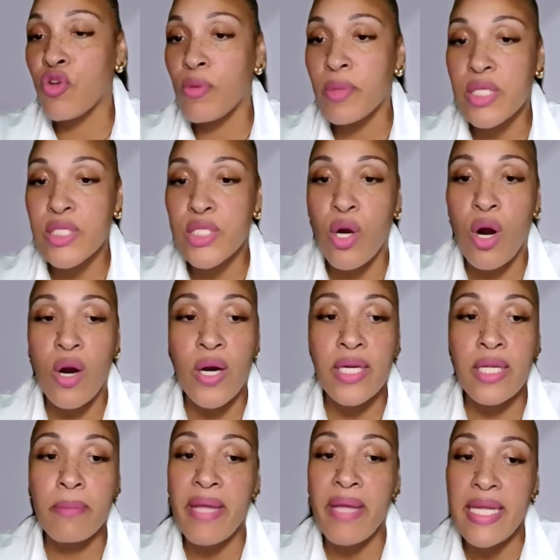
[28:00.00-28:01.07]
where the formulas
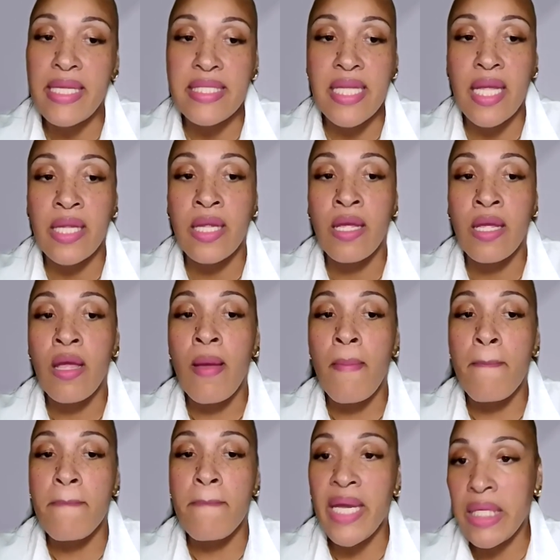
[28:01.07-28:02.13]
are already baked
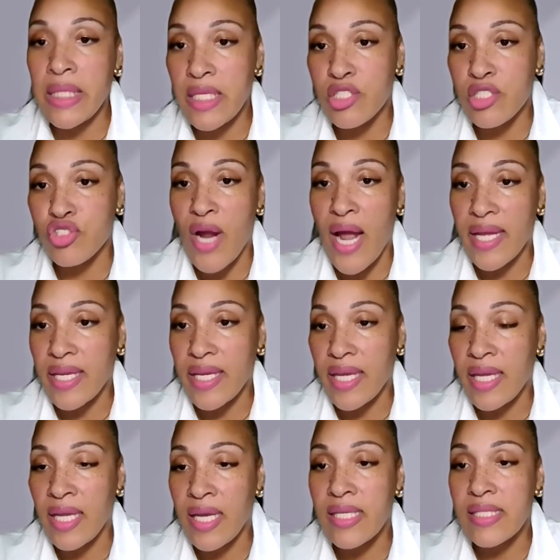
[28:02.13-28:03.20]
in, maintenance
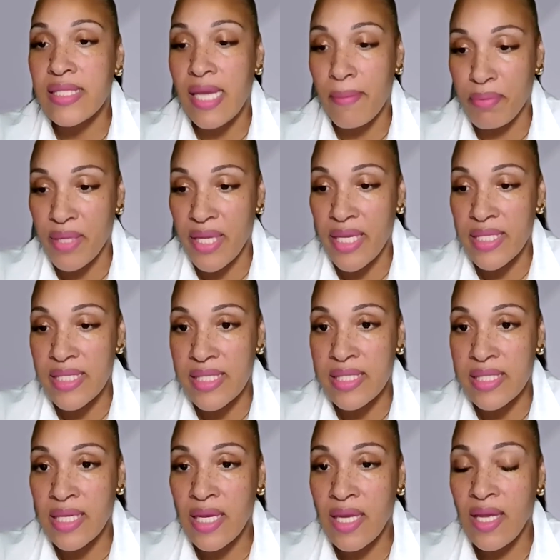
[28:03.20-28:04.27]
tracking
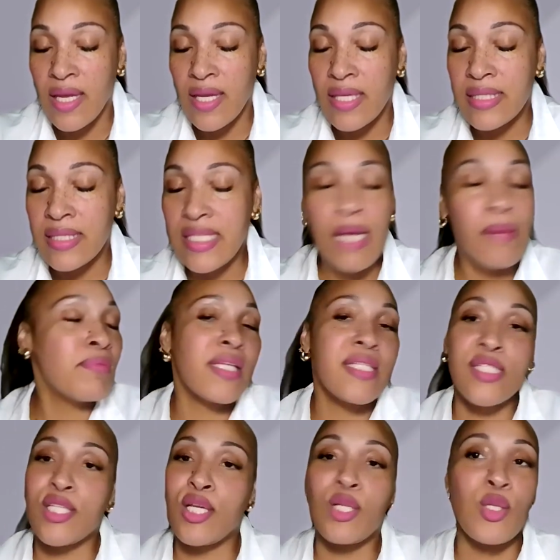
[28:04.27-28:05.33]
templates.
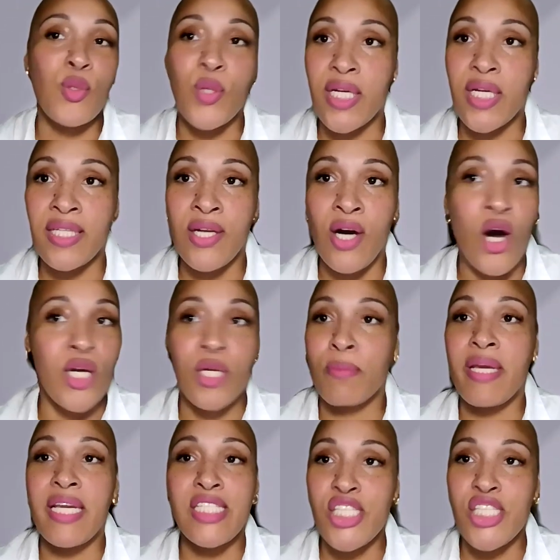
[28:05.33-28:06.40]
Templates galore,
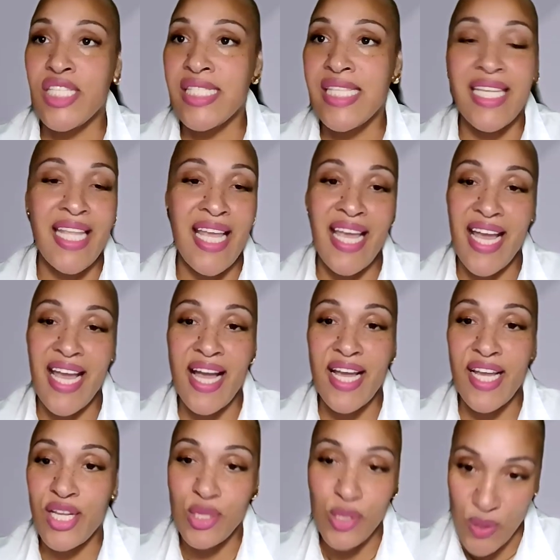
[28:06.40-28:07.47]
automations and
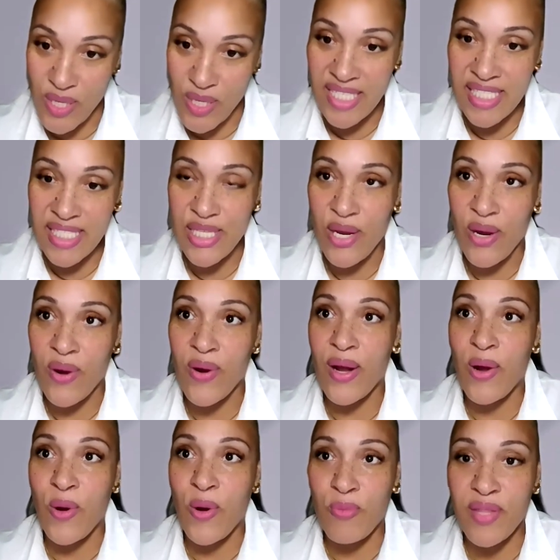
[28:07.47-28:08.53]
AI galore.
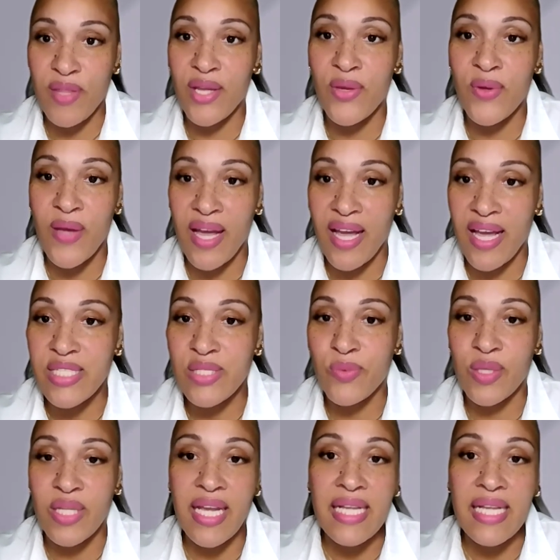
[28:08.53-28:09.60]
So I hope that you
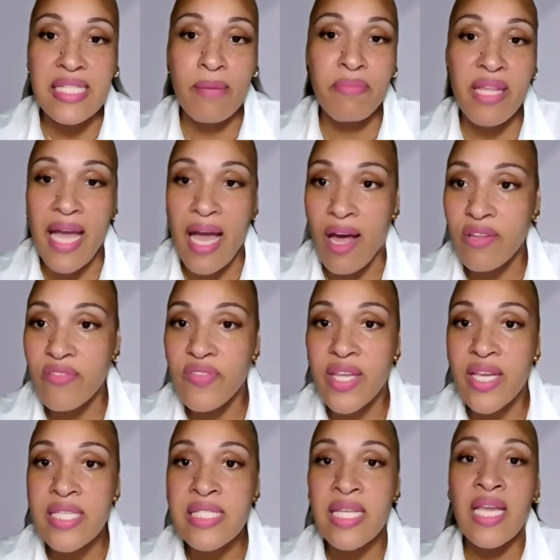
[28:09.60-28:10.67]
guys really got something
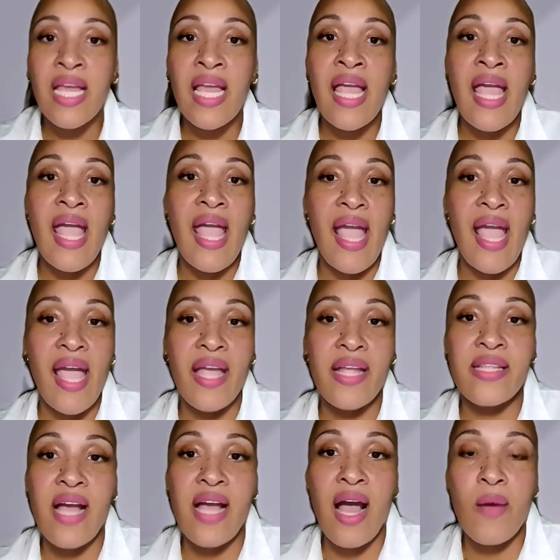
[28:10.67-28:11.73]
out of this.
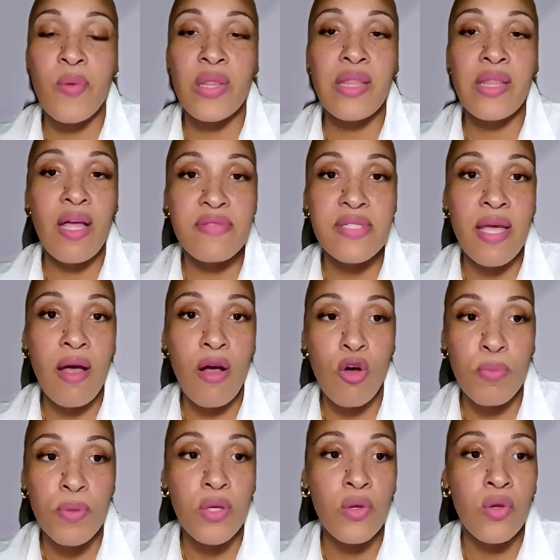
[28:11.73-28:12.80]
And I would love
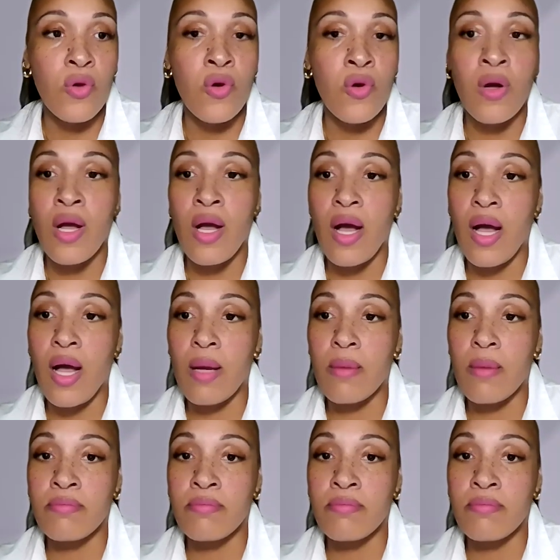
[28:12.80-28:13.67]
to help you